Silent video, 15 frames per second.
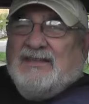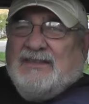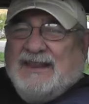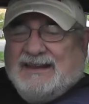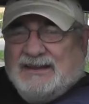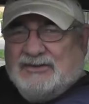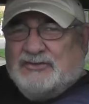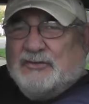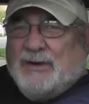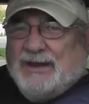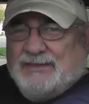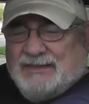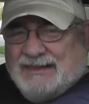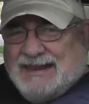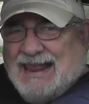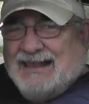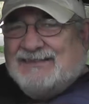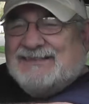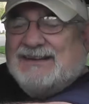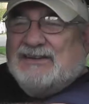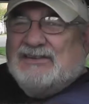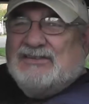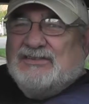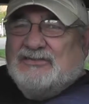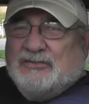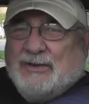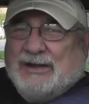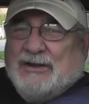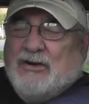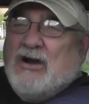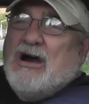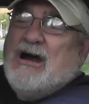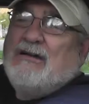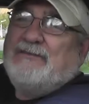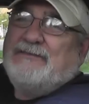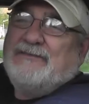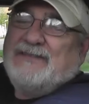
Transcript: the gas can drain off.